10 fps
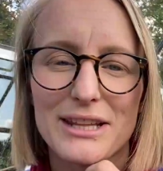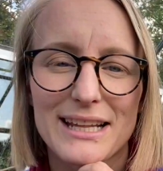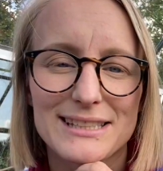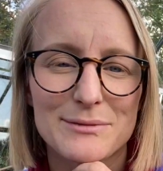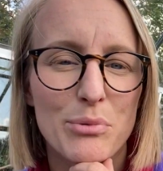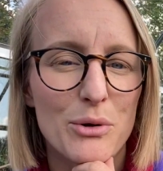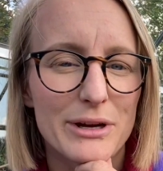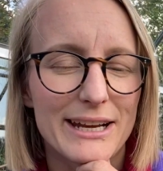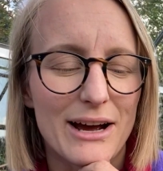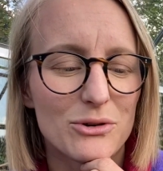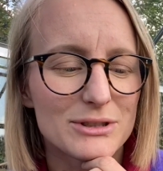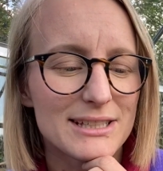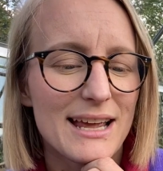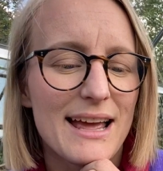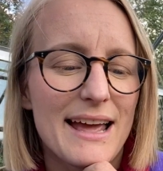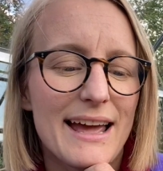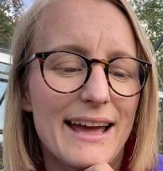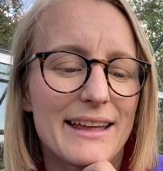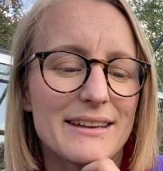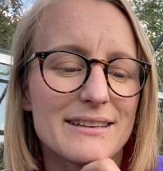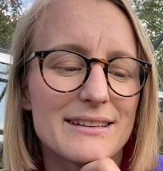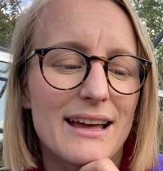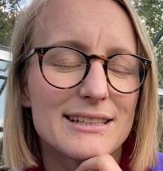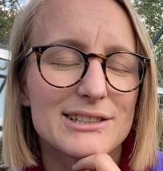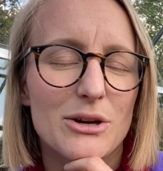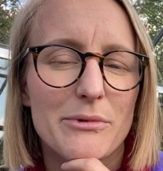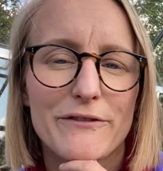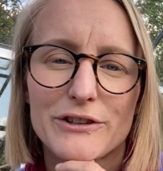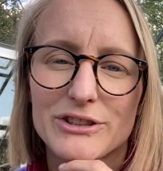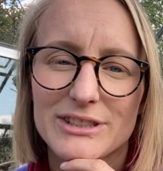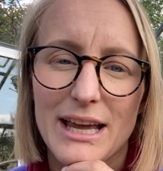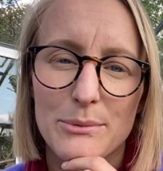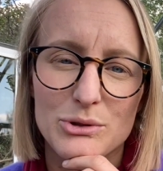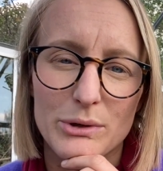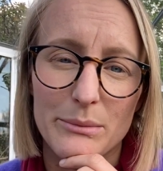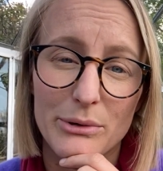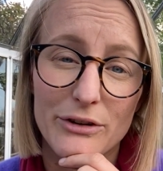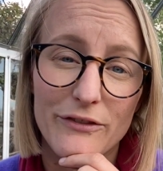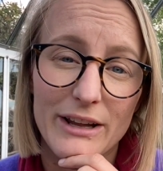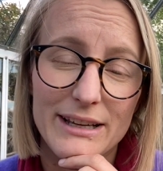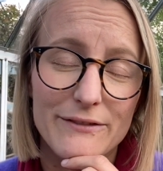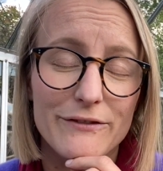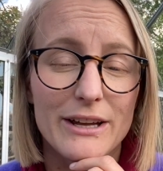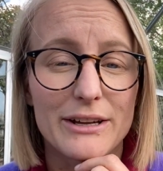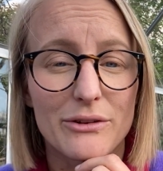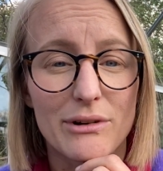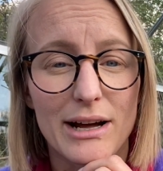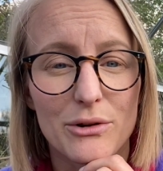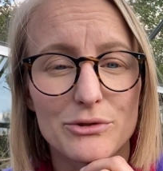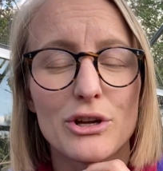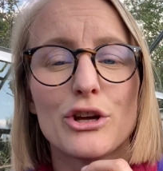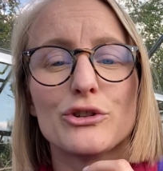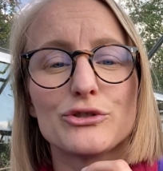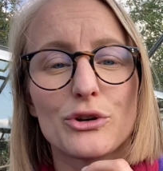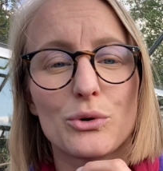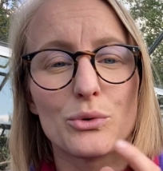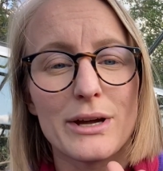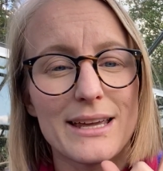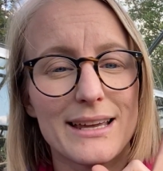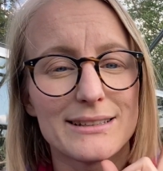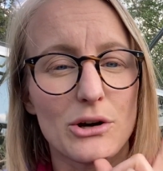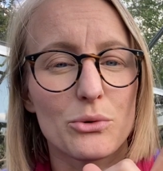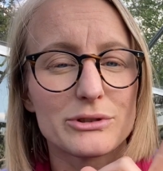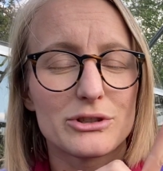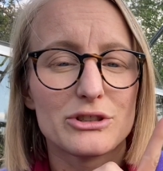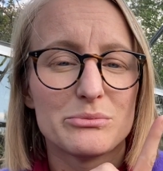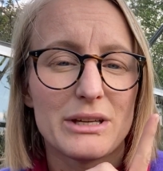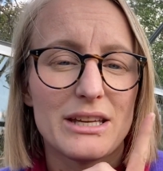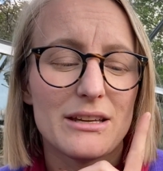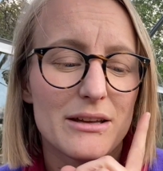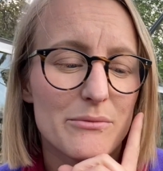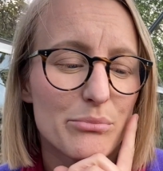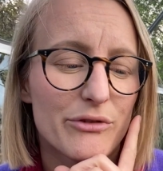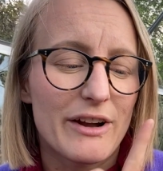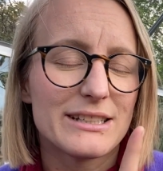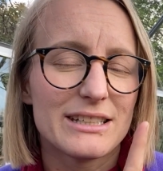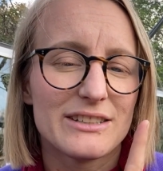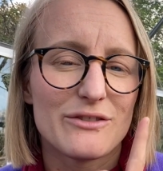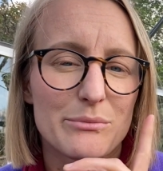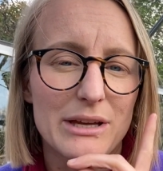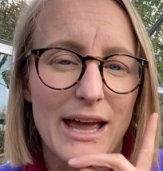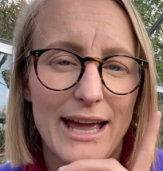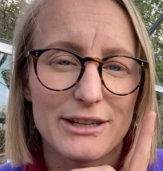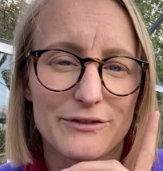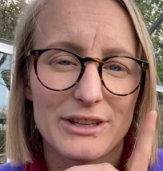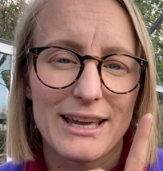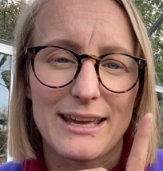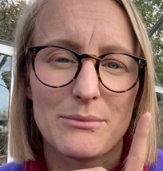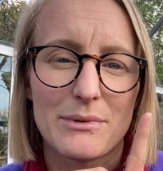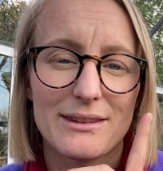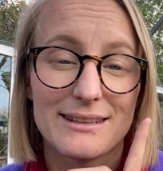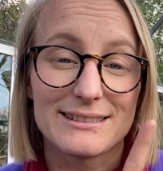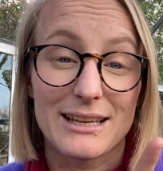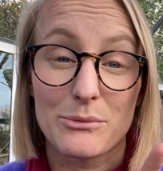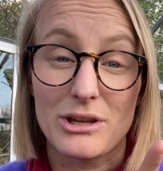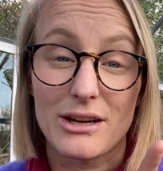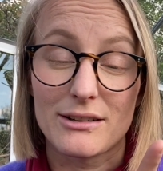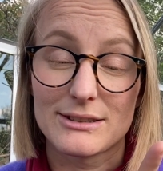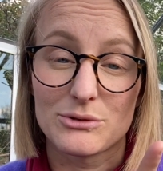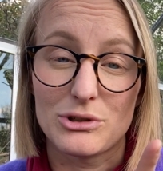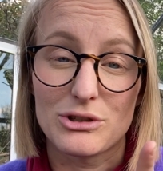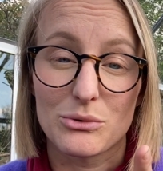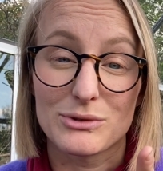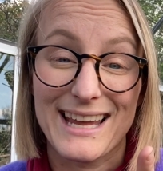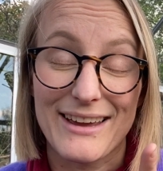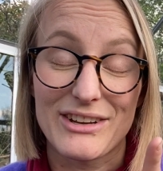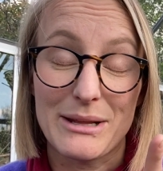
that's poking out. And I saw my first cabbage white butterfly flying around, so it's always good to be preventative and be ahead of the game this time of year, so you don't have any